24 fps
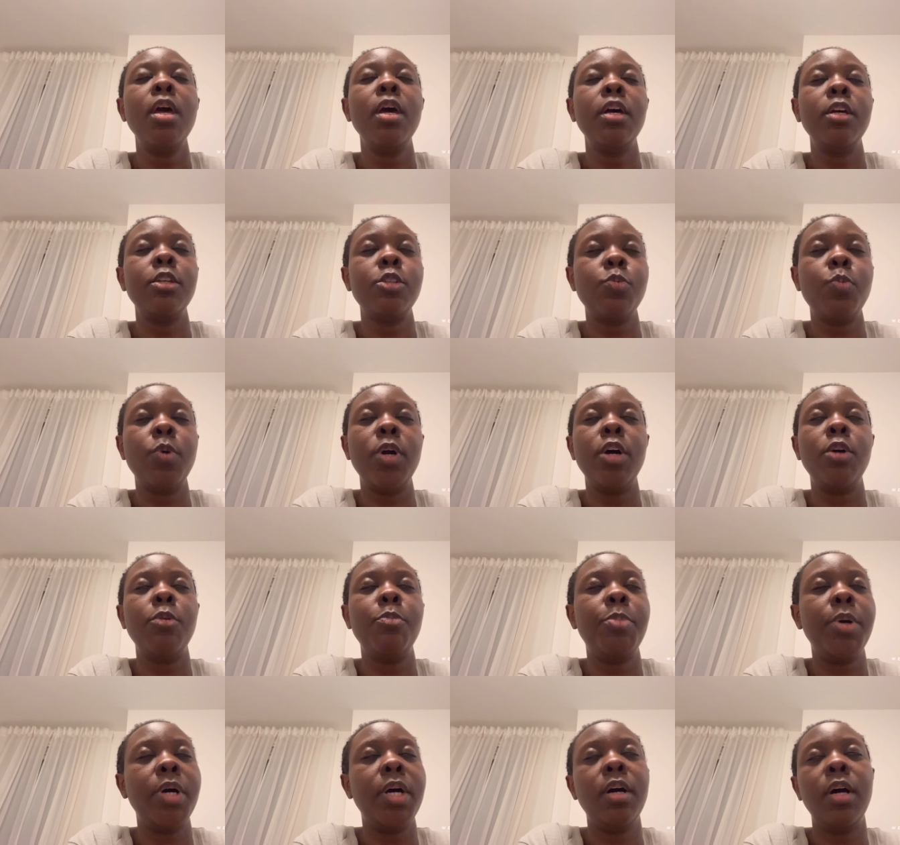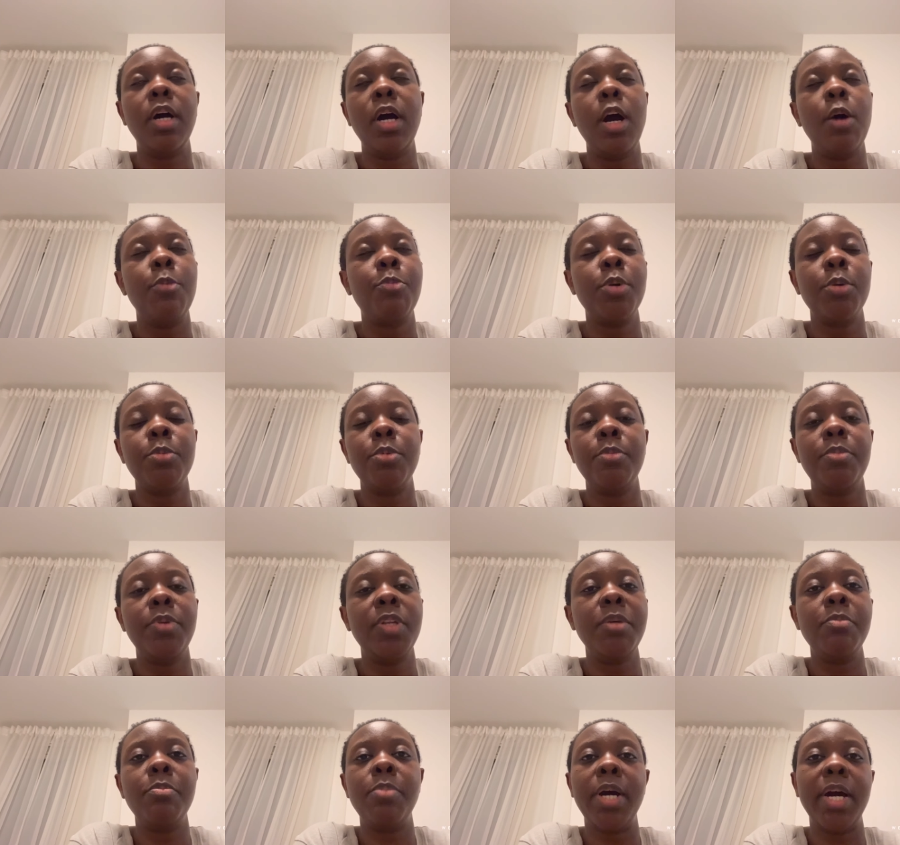as well but i'll
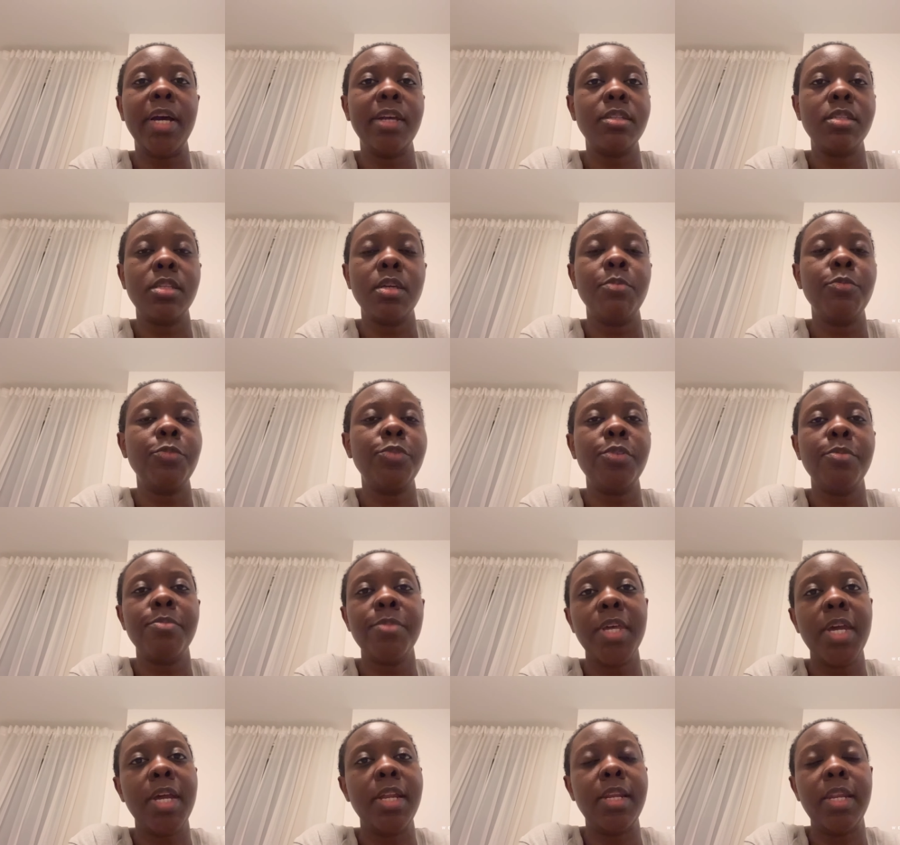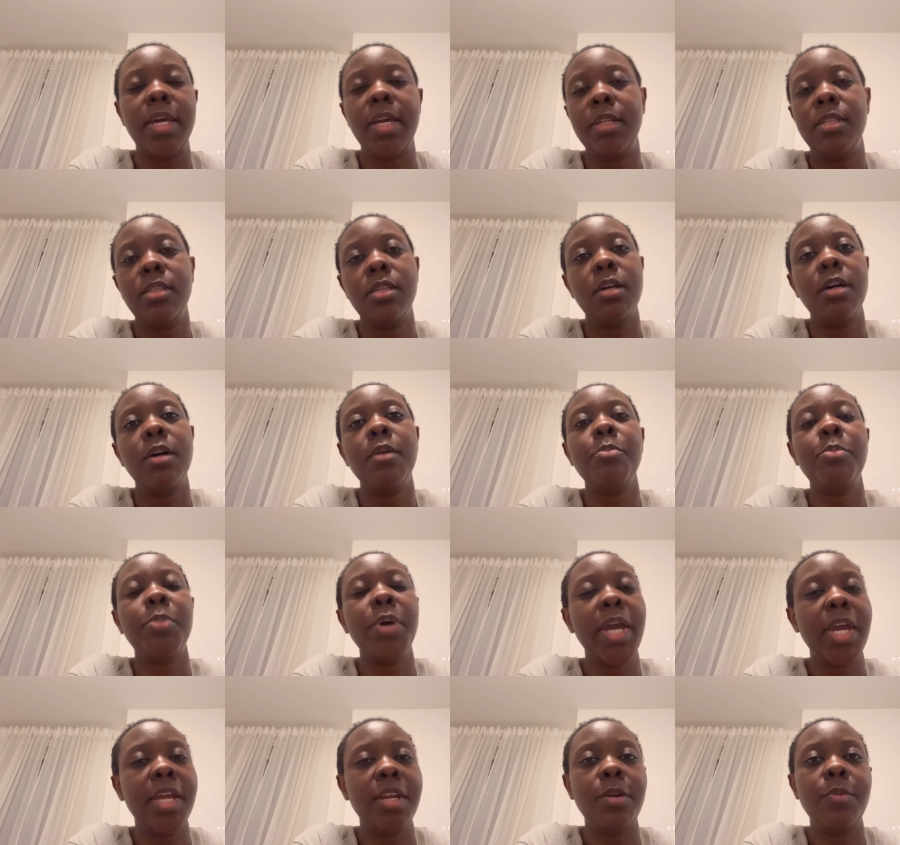probably buy some from there later
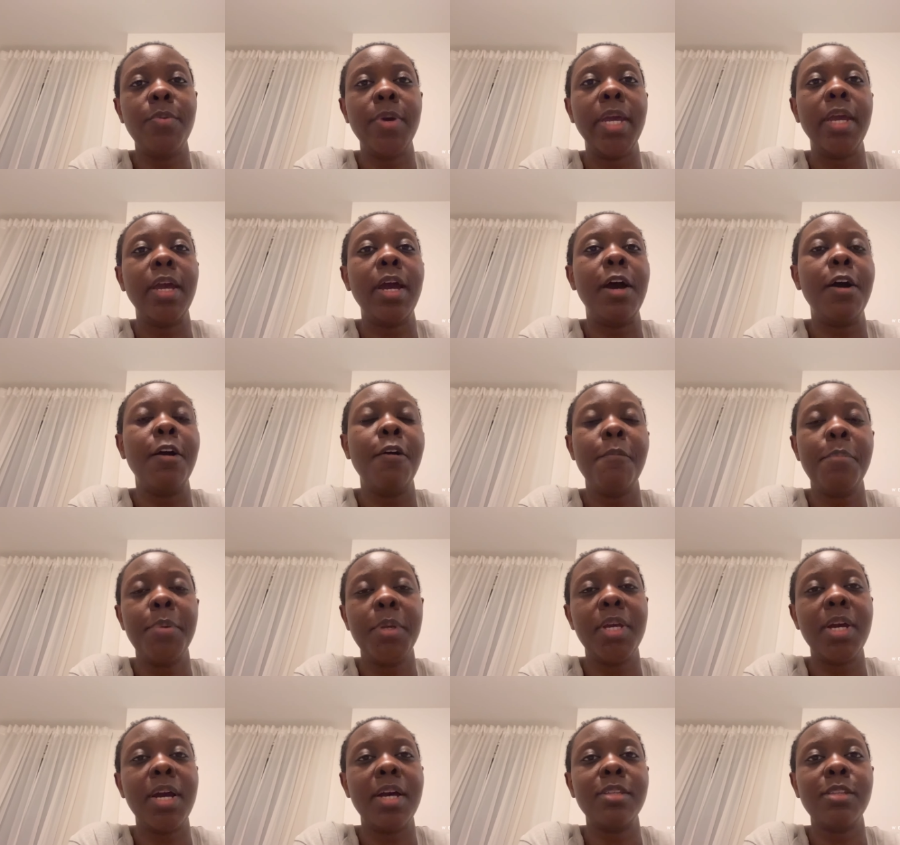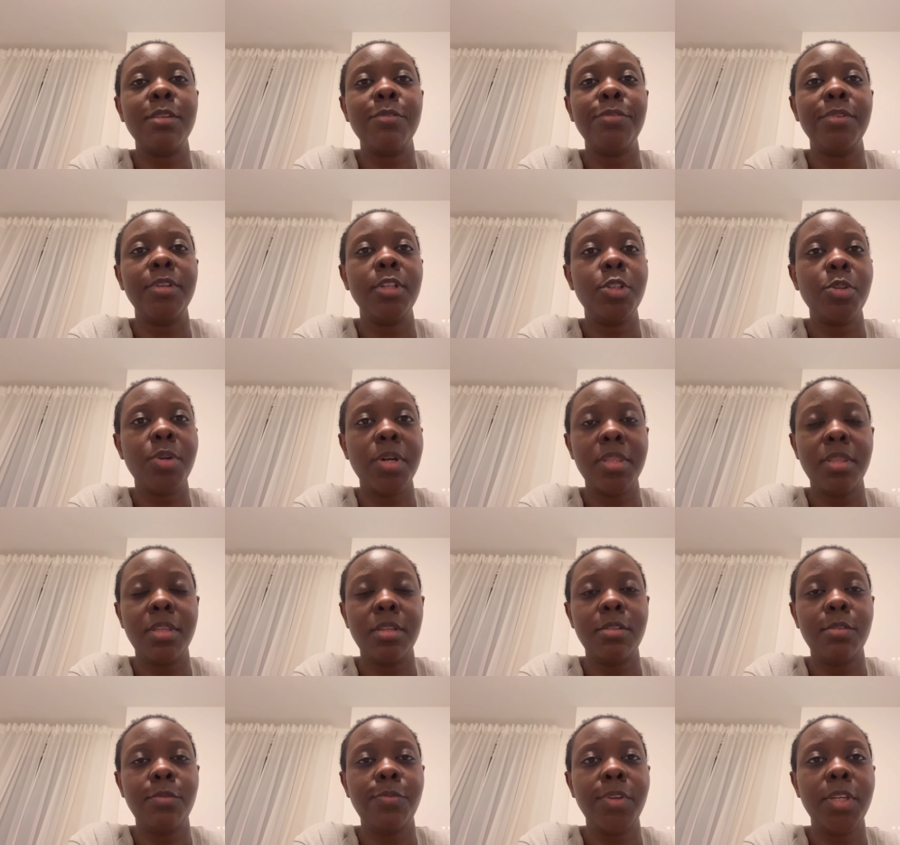but anyway i hope you guys have enjoyed
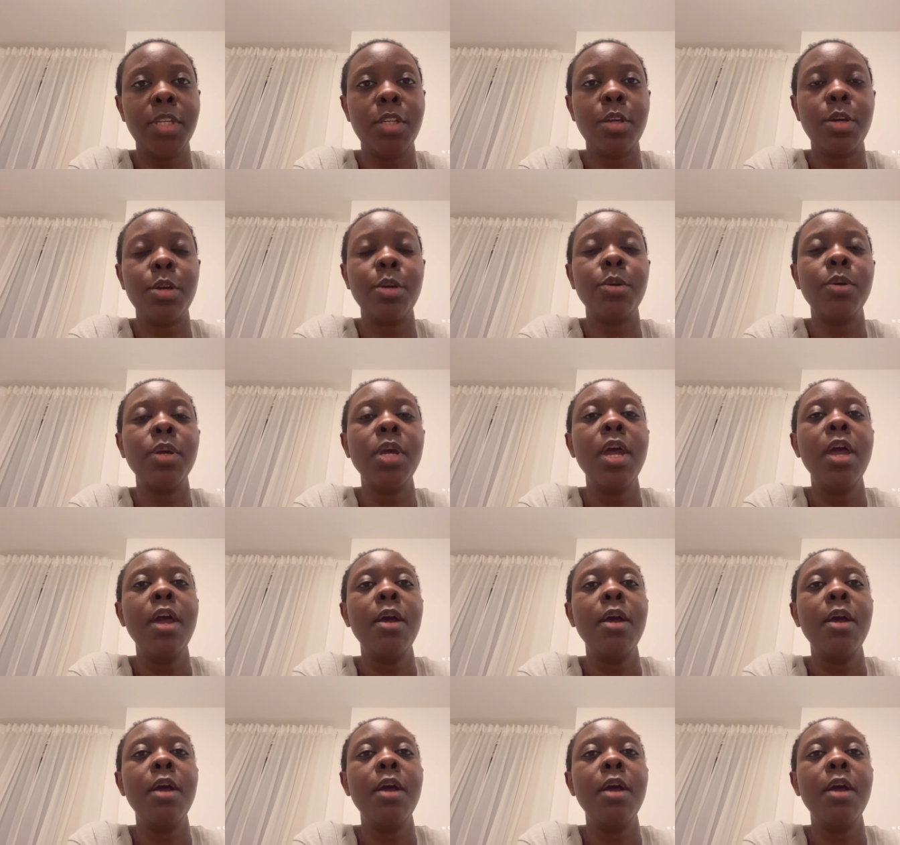this video